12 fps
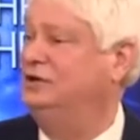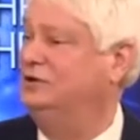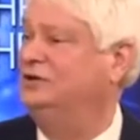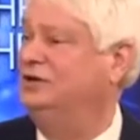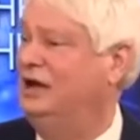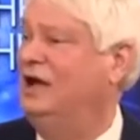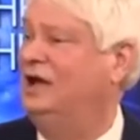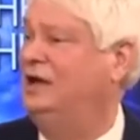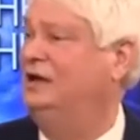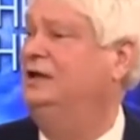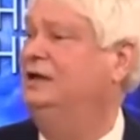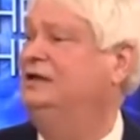every year
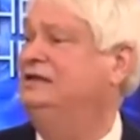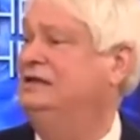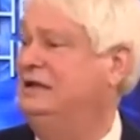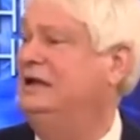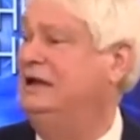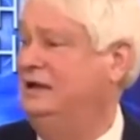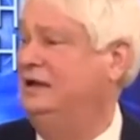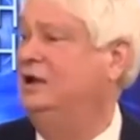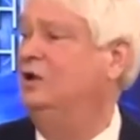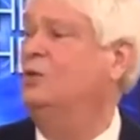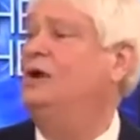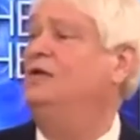die
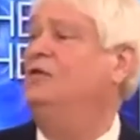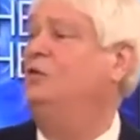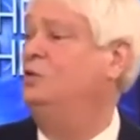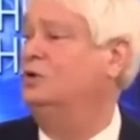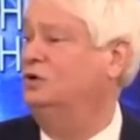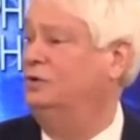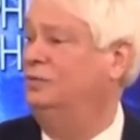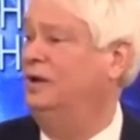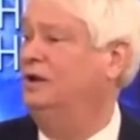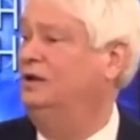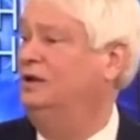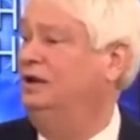today around the
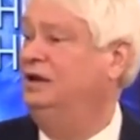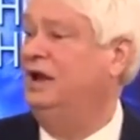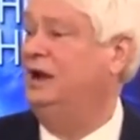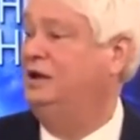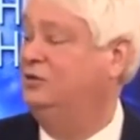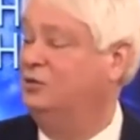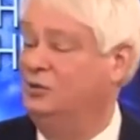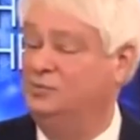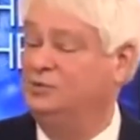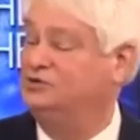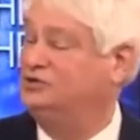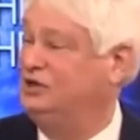world,
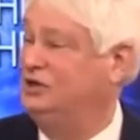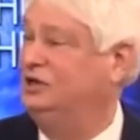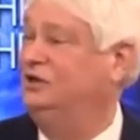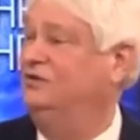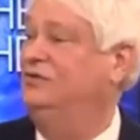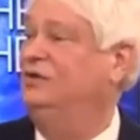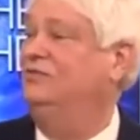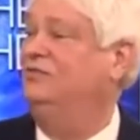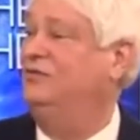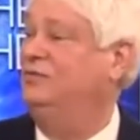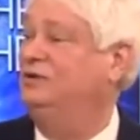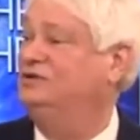93% of
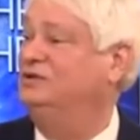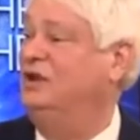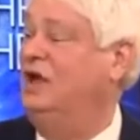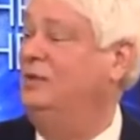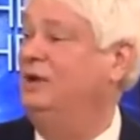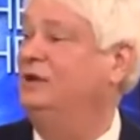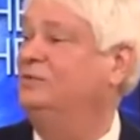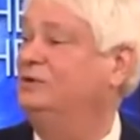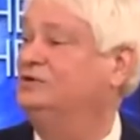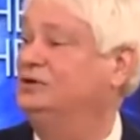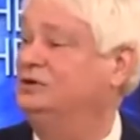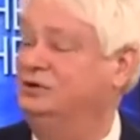them from
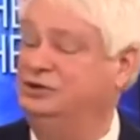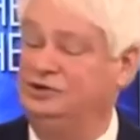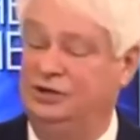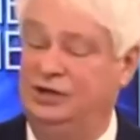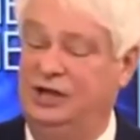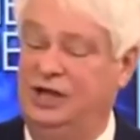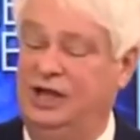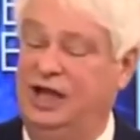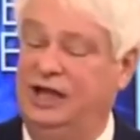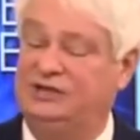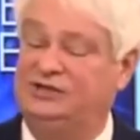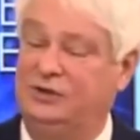Islamic persecution.
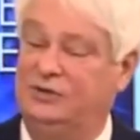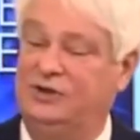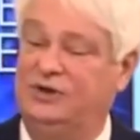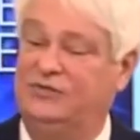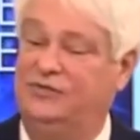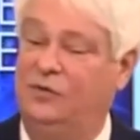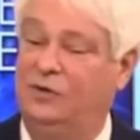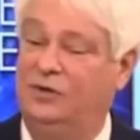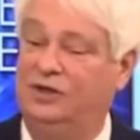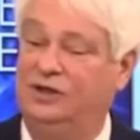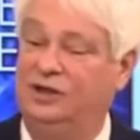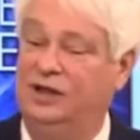And so
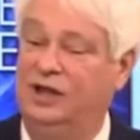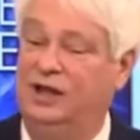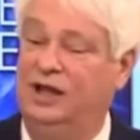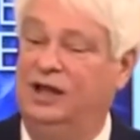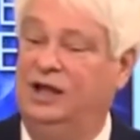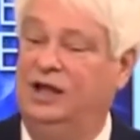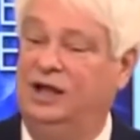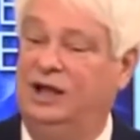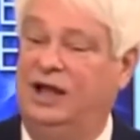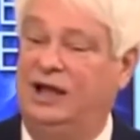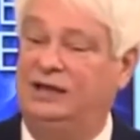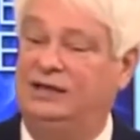therefore the
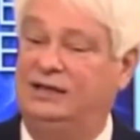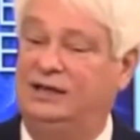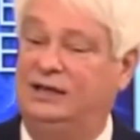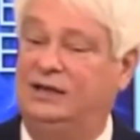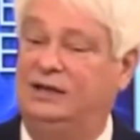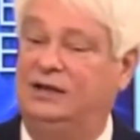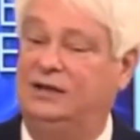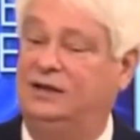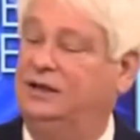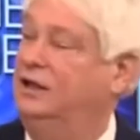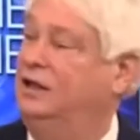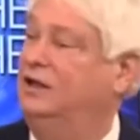
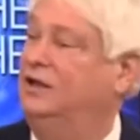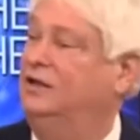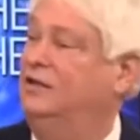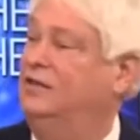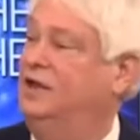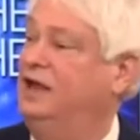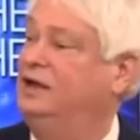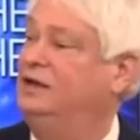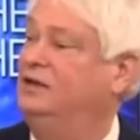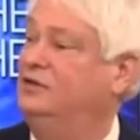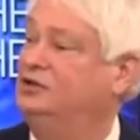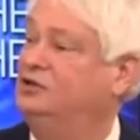idea
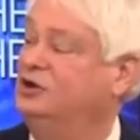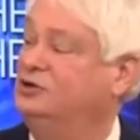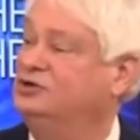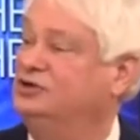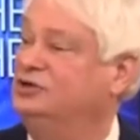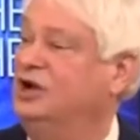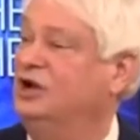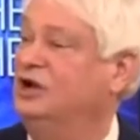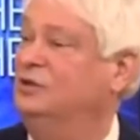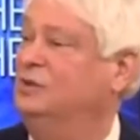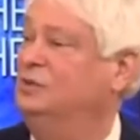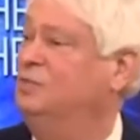that the church is
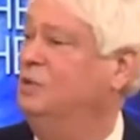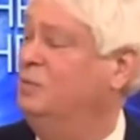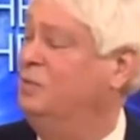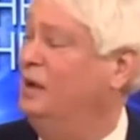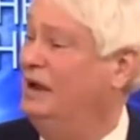not going to be